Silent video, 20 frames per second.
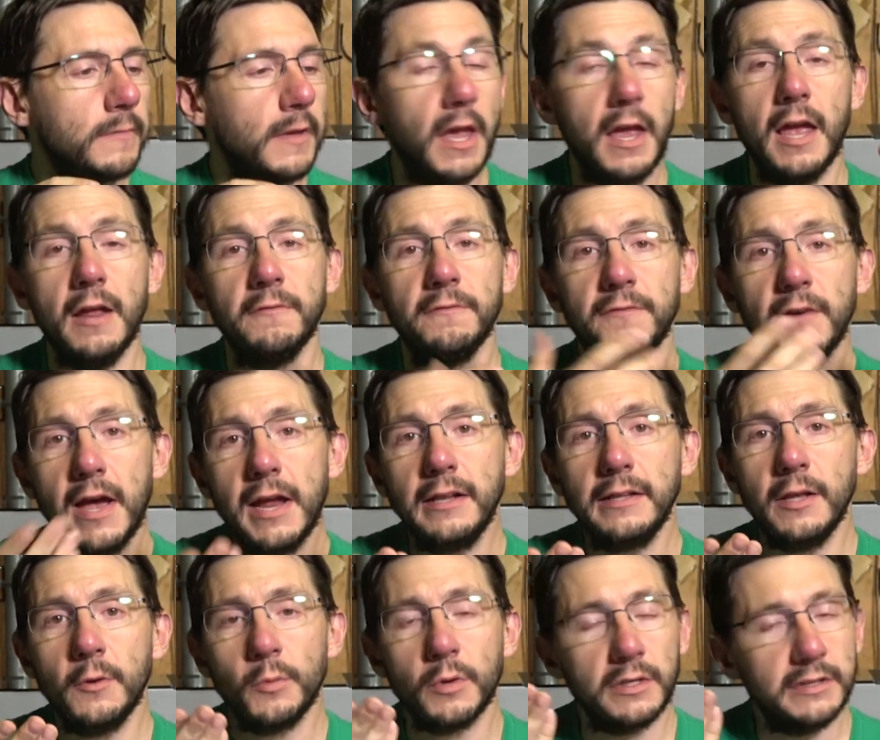And
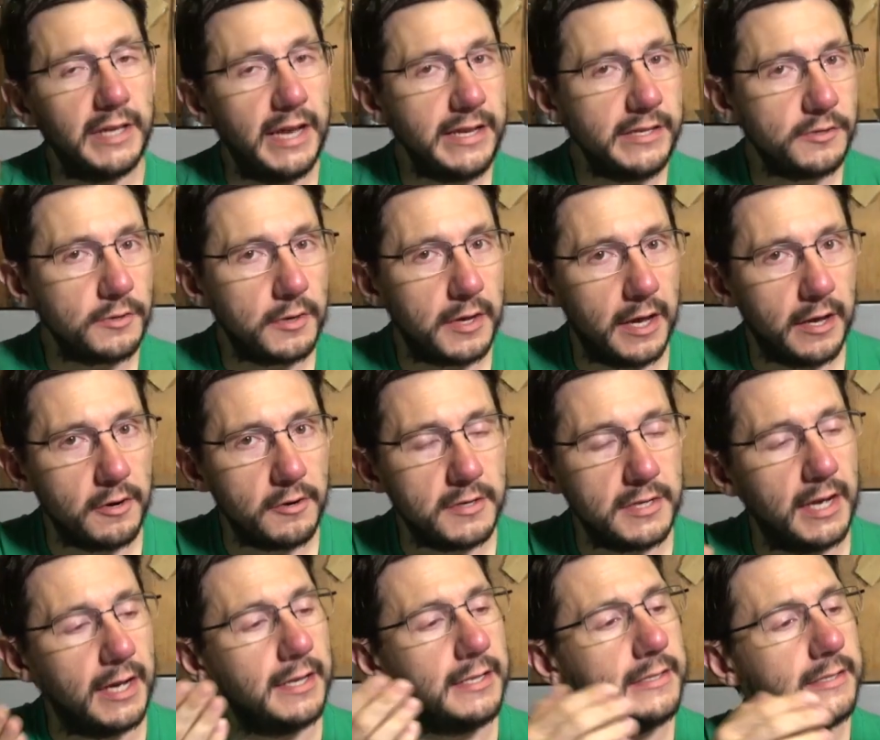finally, what a laser cutter
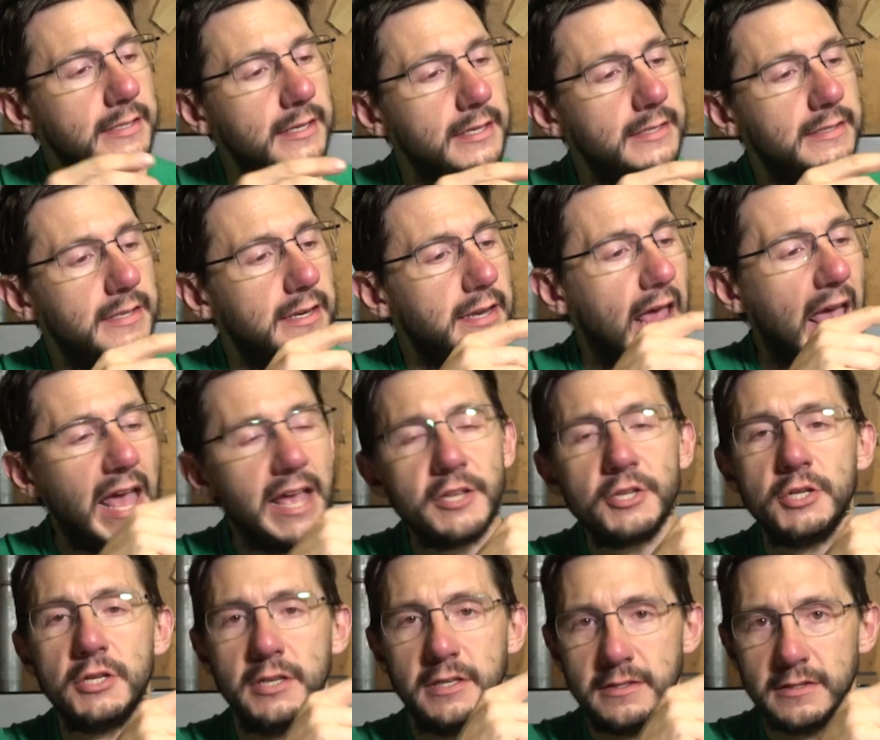does is it
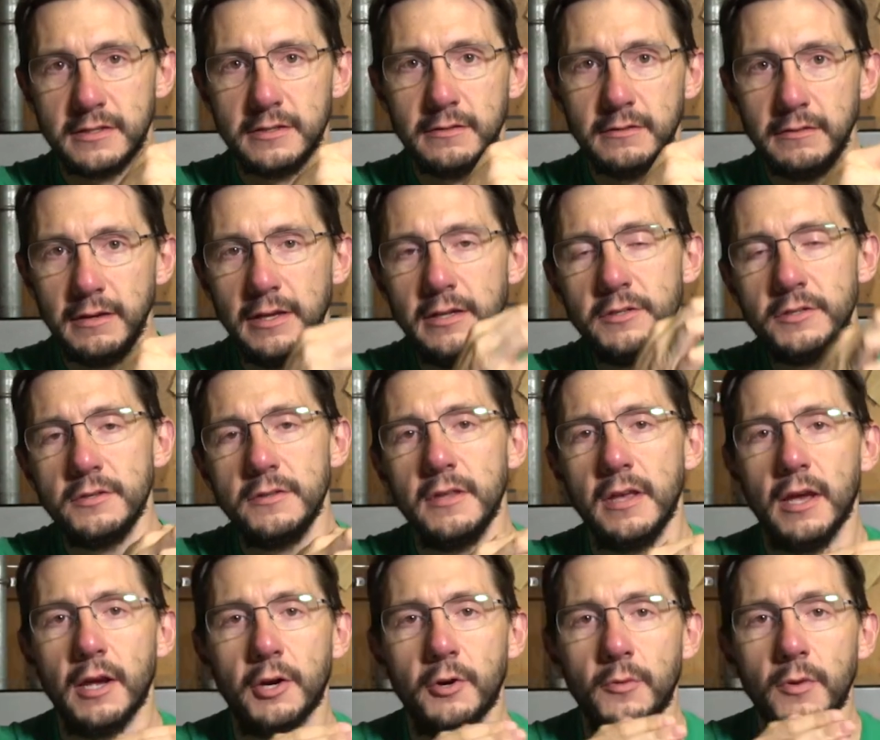etches into the
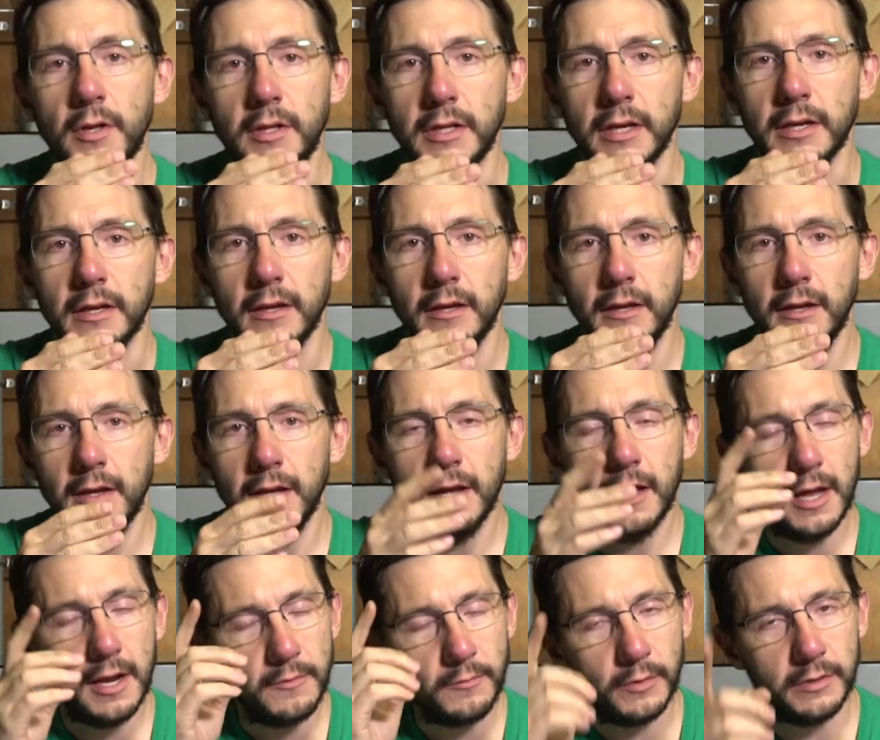acrylic.
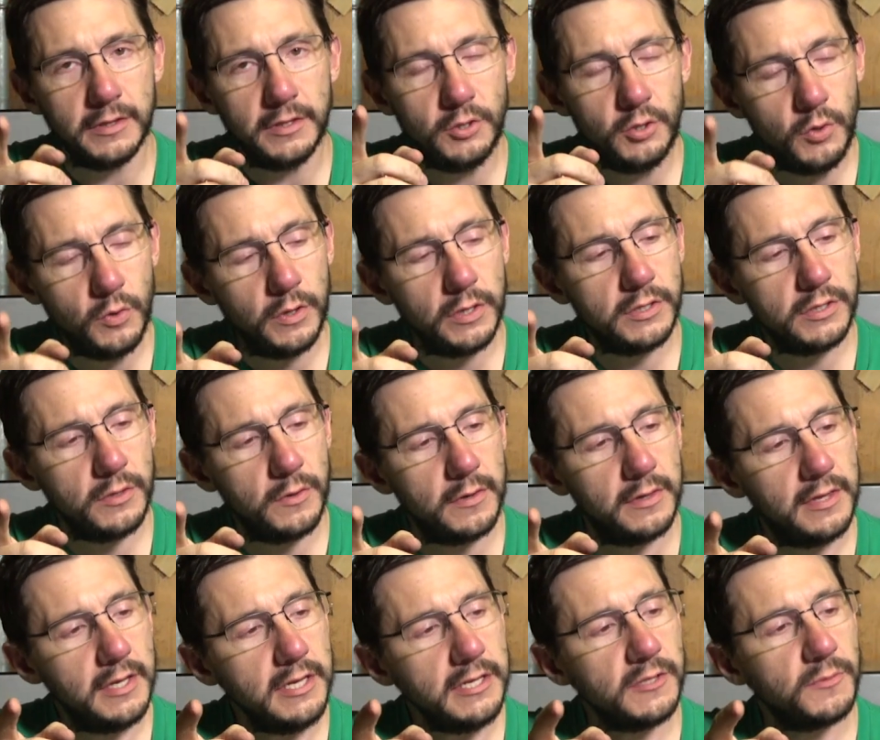And what you could do
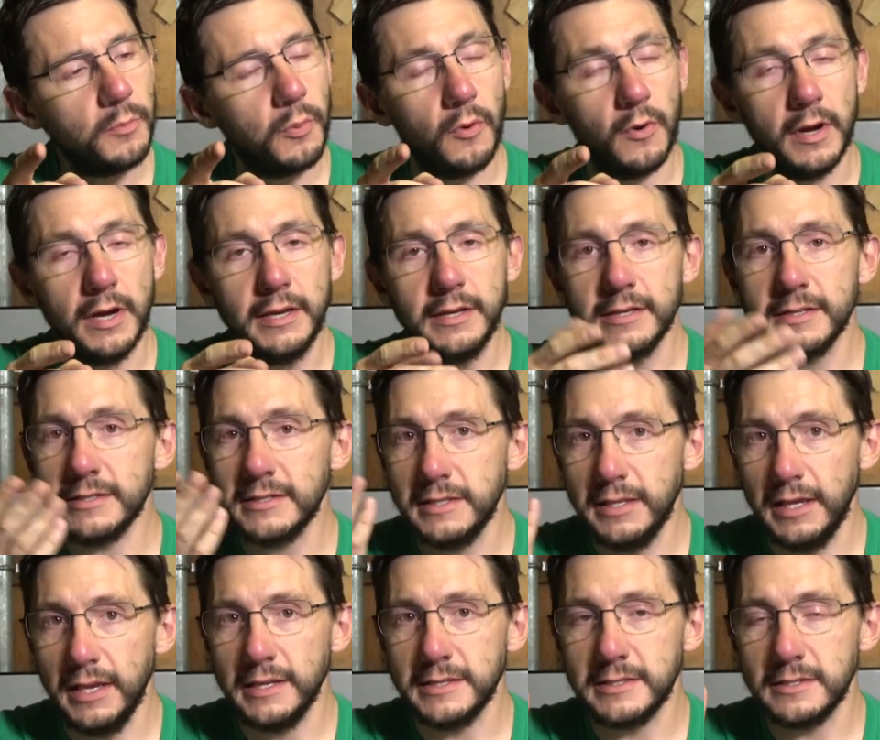at this point is
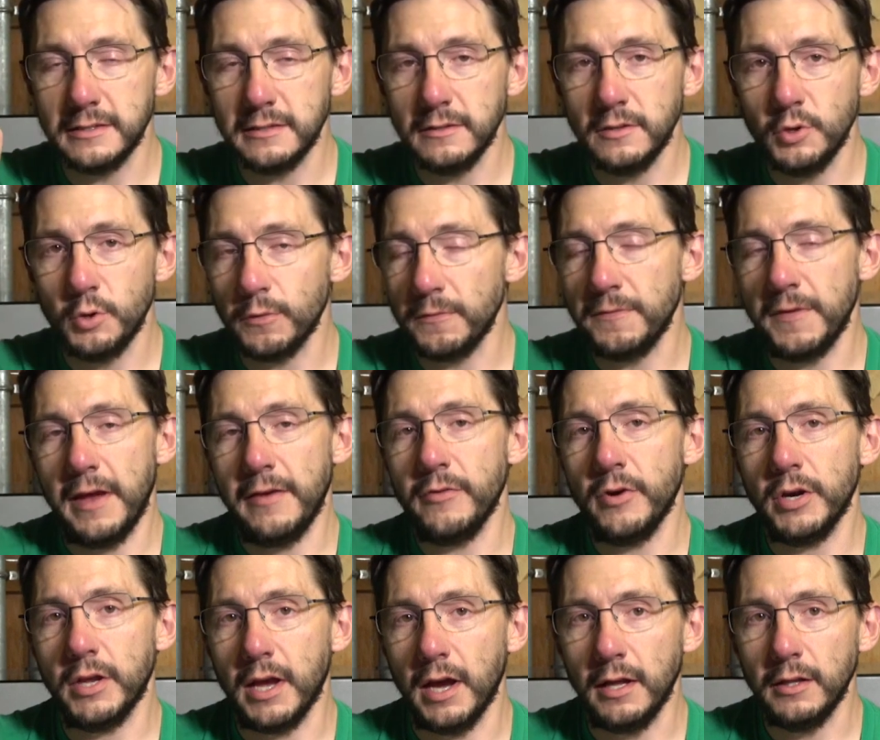get your
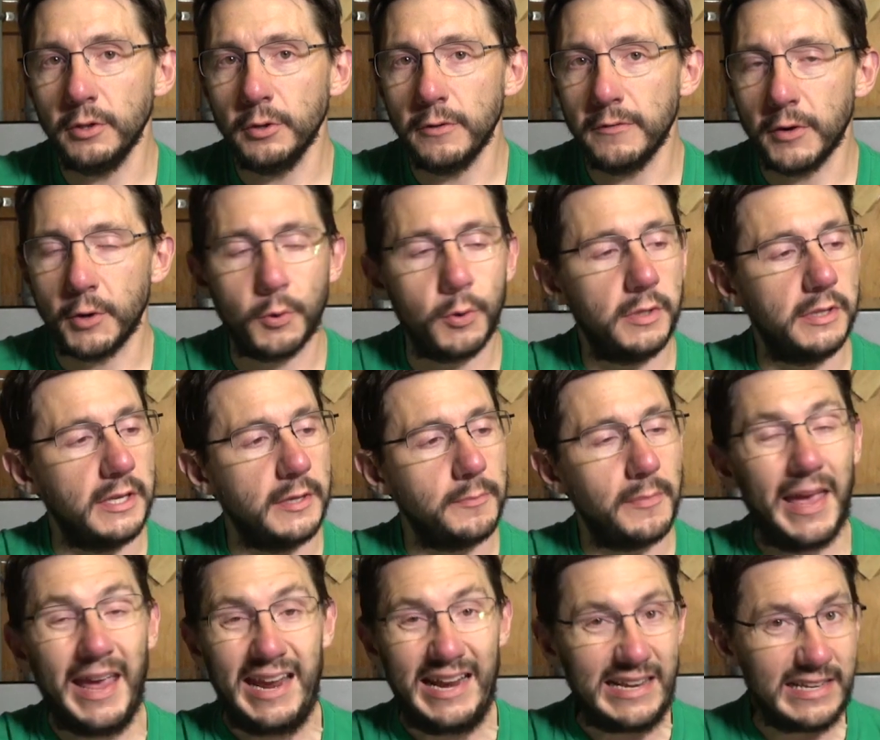favorite color of acrylic
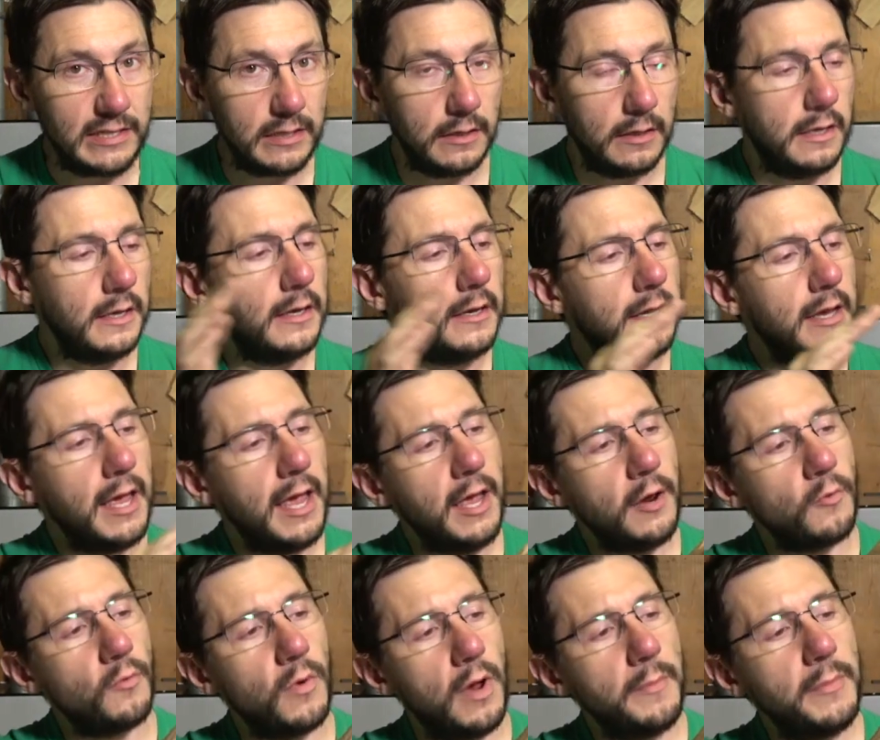paint
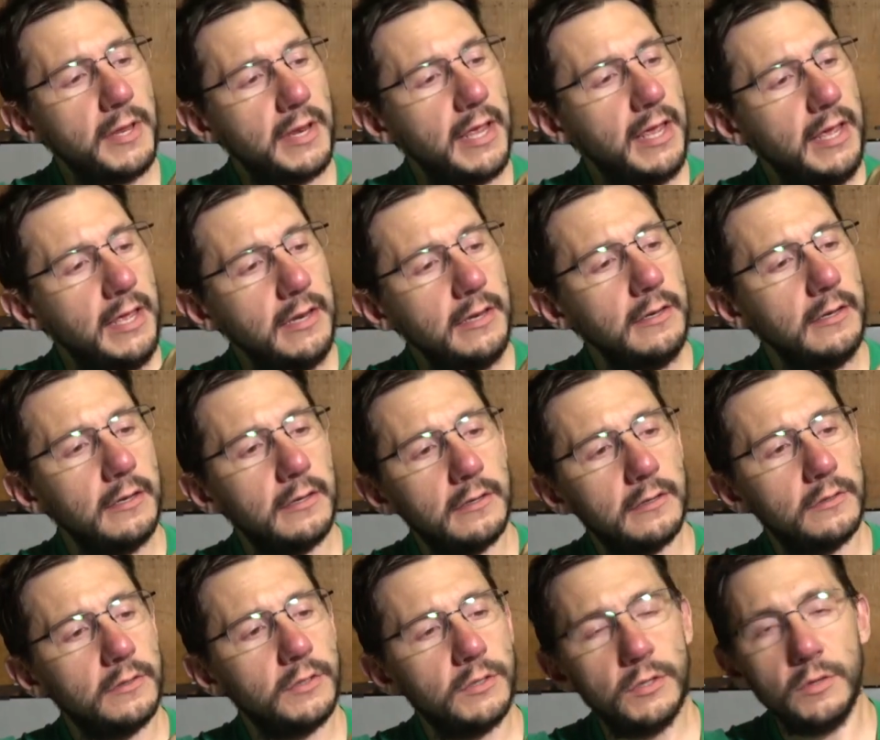and rub it in
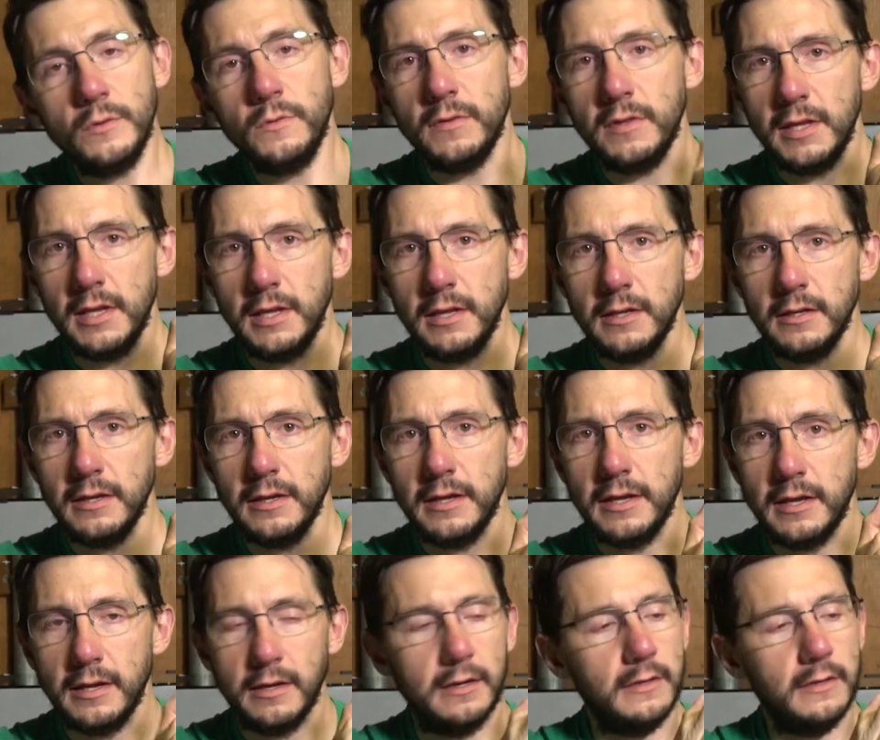to the